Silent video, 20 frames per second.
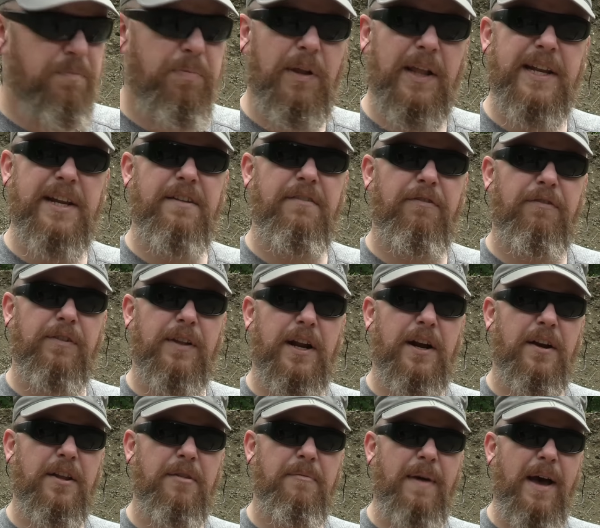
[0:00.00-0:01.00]
plenty of
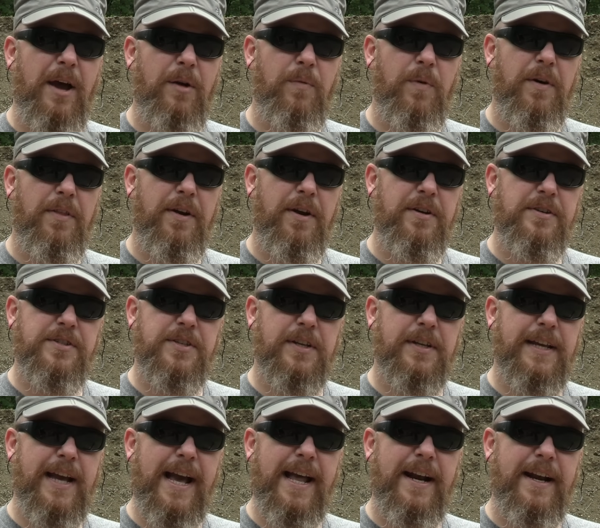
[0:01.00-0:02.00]
flare on the mag well there to
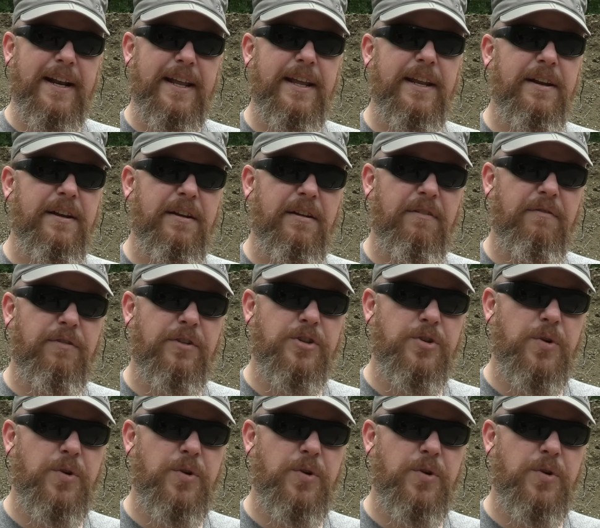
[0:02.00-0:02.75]
guide it in for